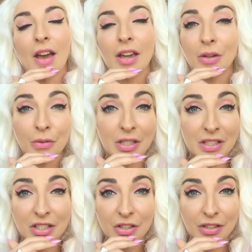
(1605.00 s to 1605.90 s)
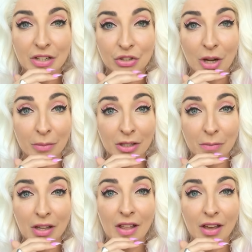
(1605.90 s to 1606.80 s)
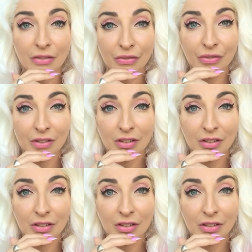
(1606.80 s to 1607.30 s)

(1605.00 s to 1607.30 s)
I don't need to create trouble in my life.